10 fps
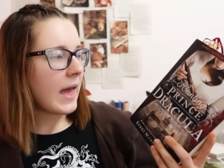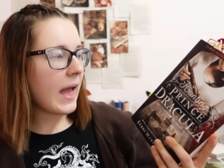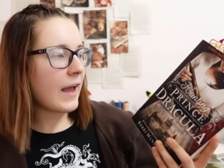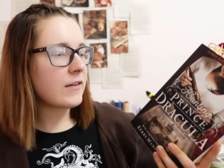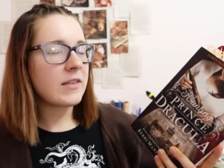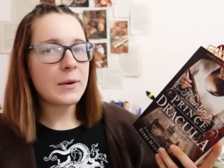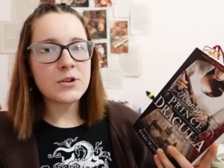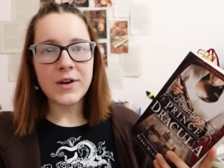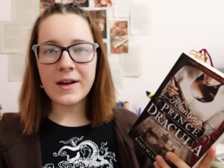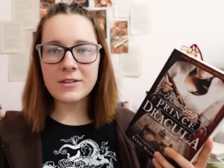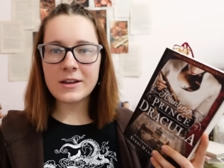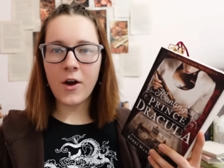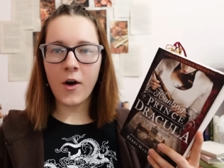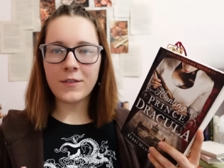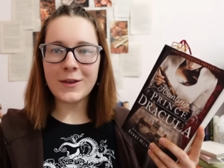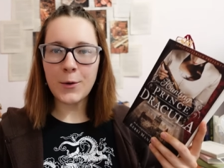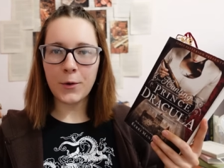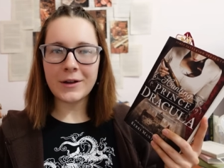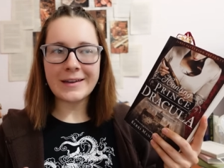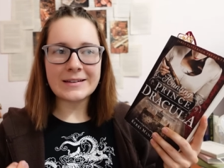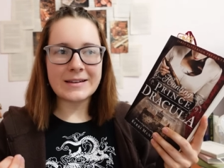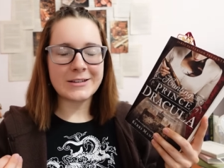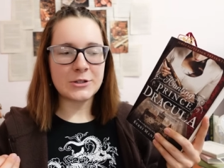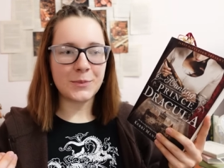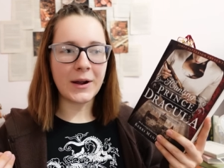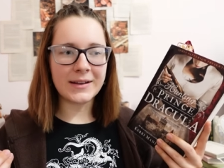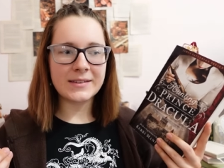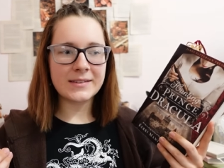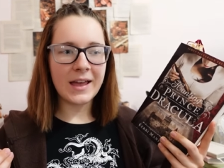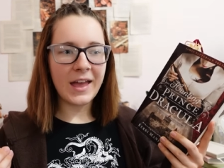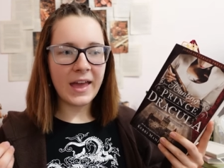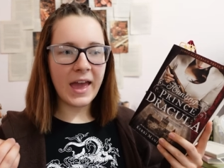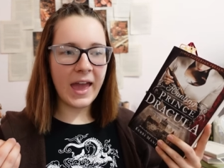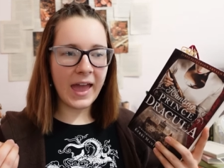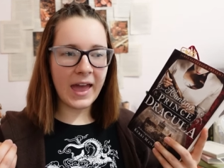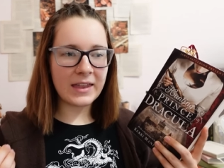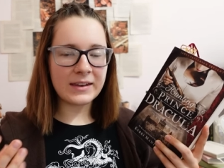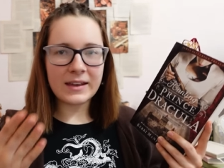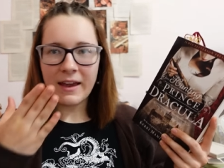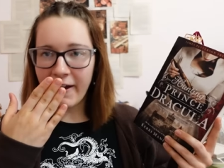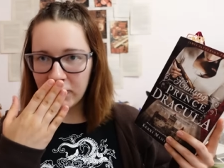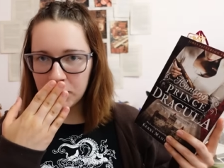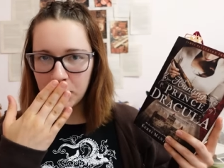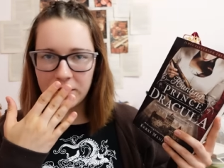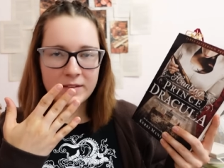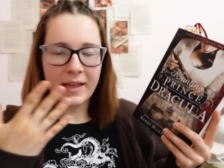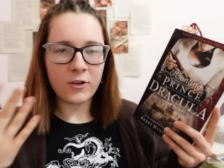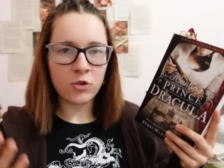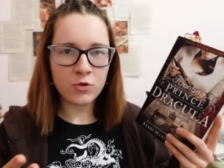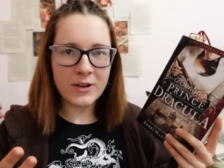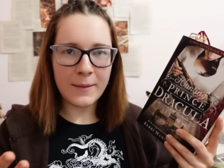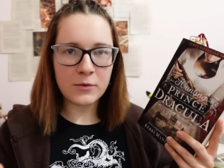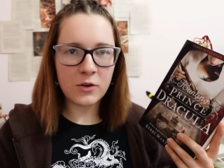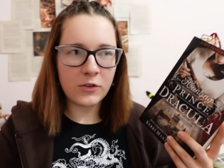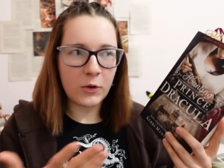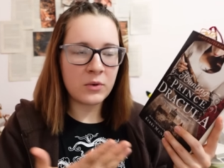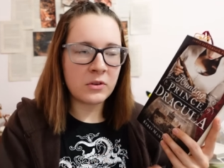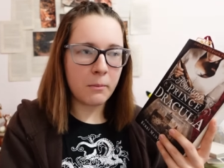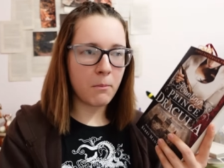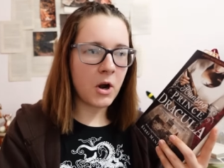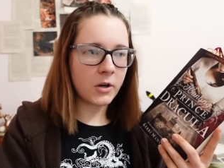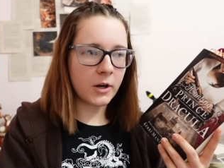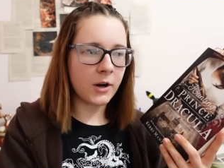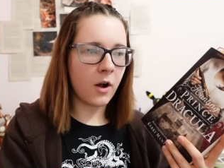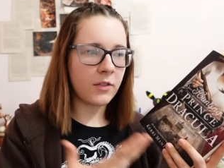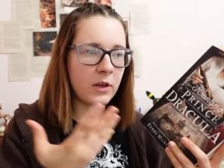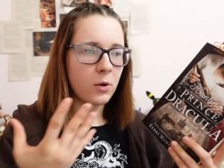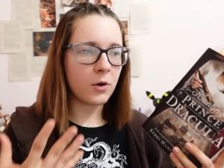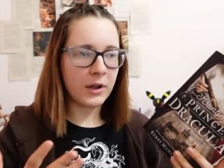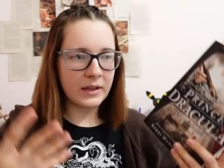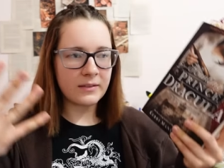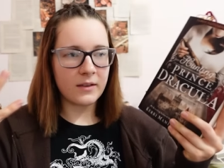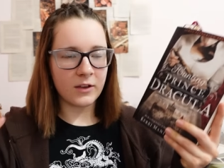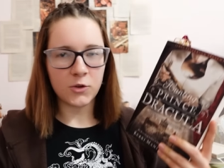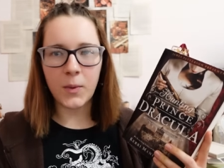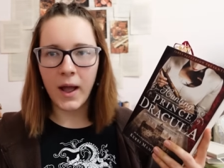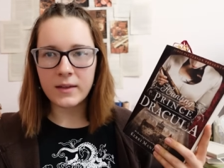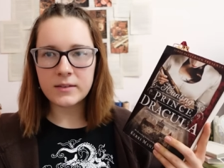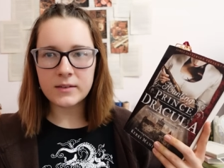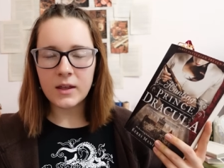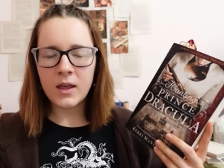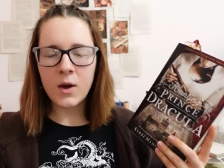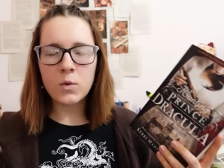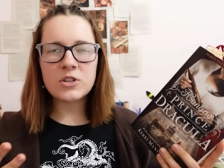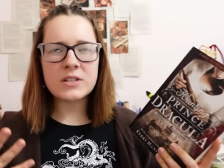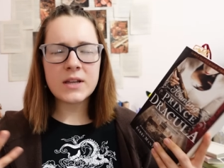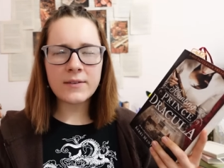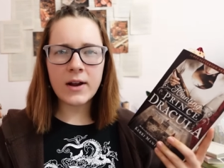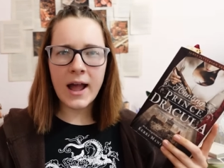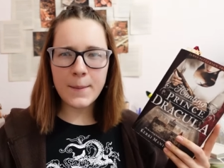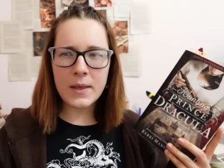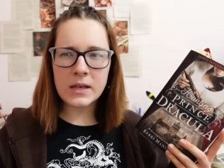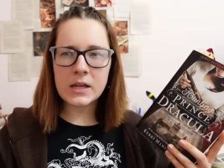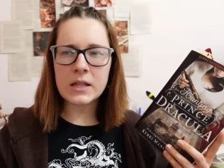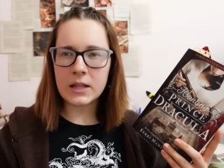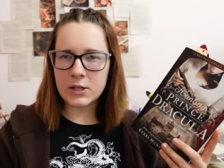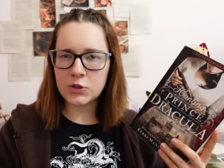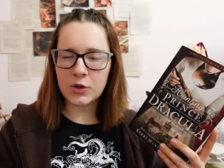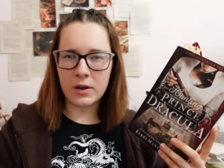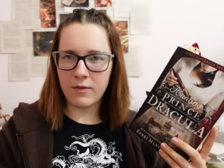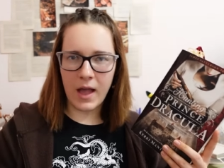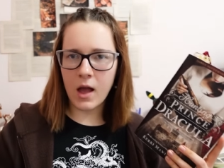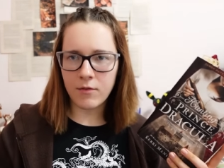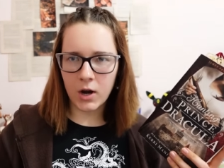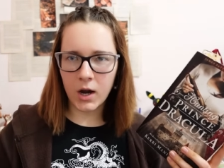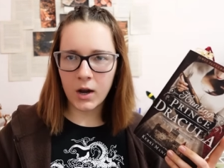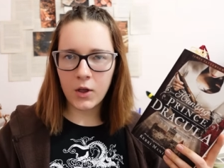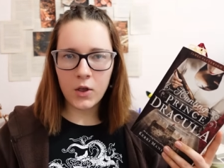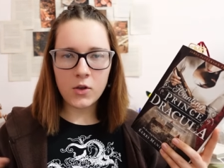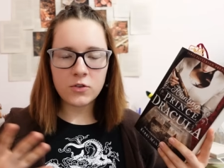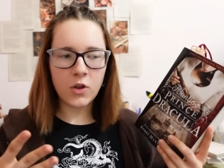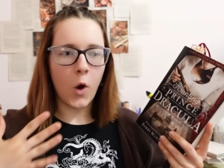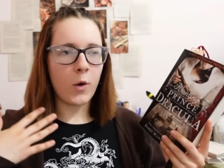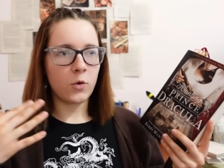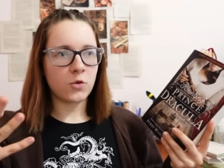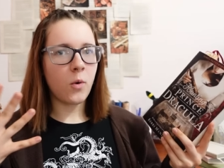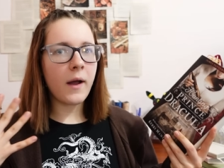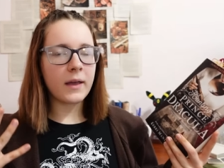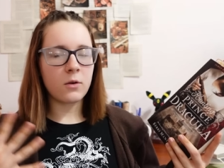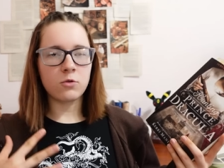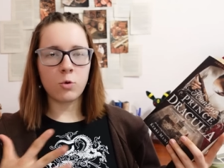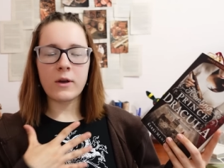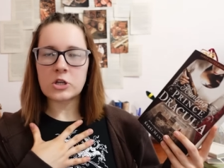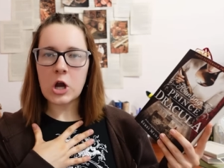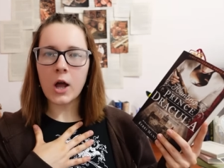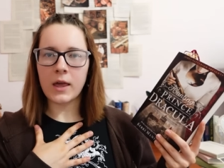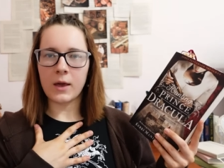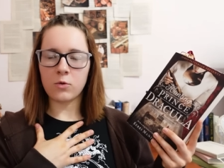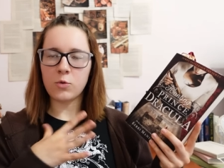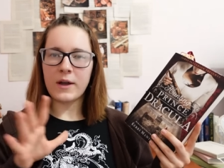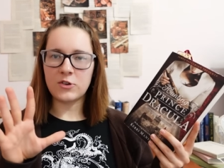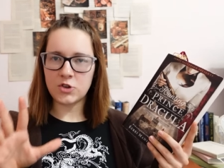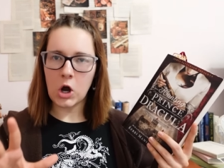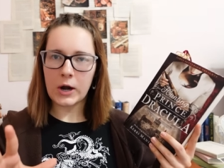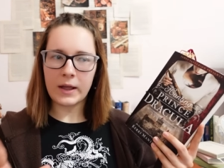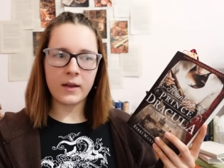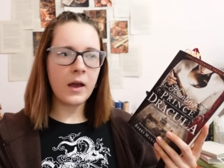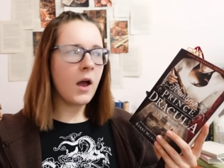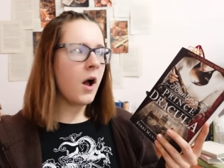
and they were traveling on the Orient Express and gasp, within like two chapters, there was a murder on the Orient Express, which has never happened in the history of ever. So it was quite, it was quite shocking. It was quite jarring.